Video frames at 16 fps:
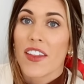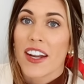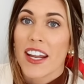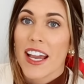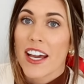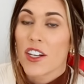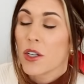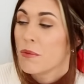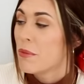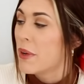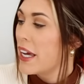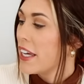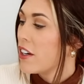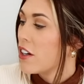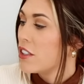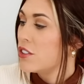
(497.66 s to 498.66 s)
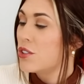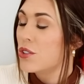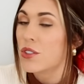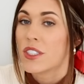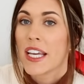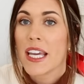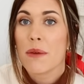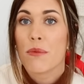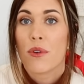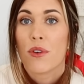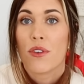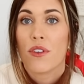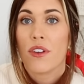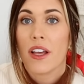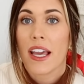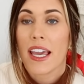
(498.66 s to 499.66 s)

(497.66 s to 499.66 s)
that I had on my console table,